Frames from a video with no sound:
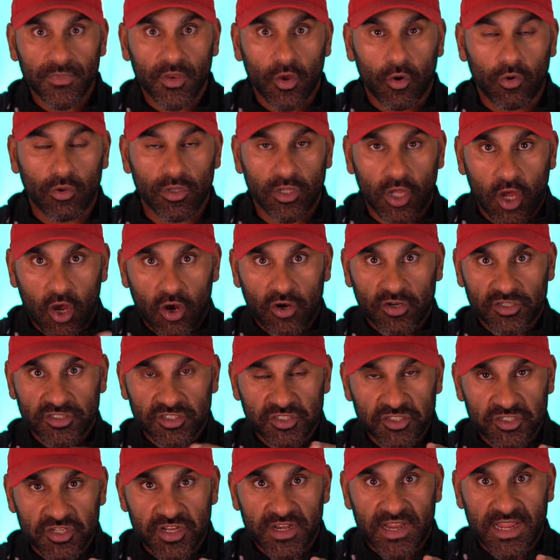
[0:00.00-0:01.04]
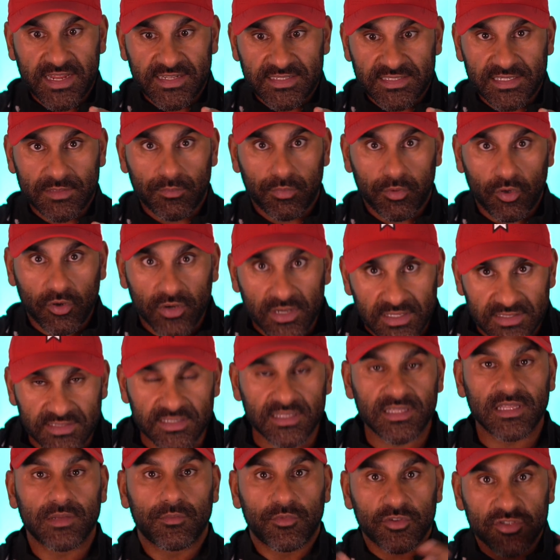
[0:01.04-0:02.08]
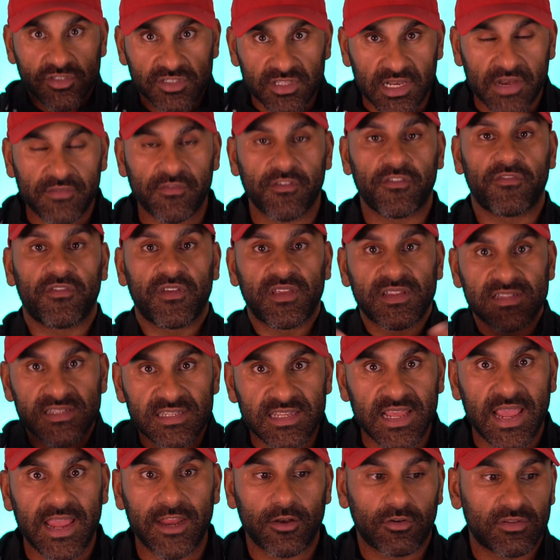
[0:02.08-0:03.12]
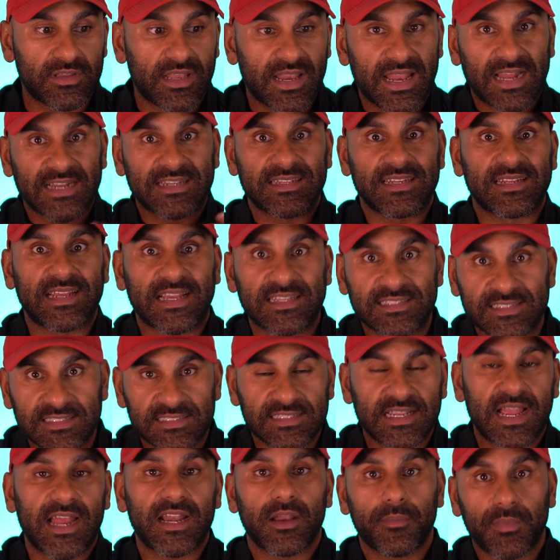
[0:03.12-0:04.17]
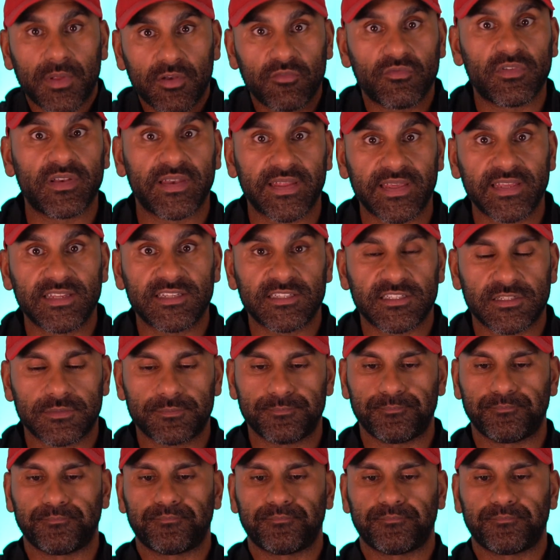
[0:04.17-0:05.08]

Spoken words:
all the oxygenated blood is in your muscle, everything's getting all the lactic acids kind of being released.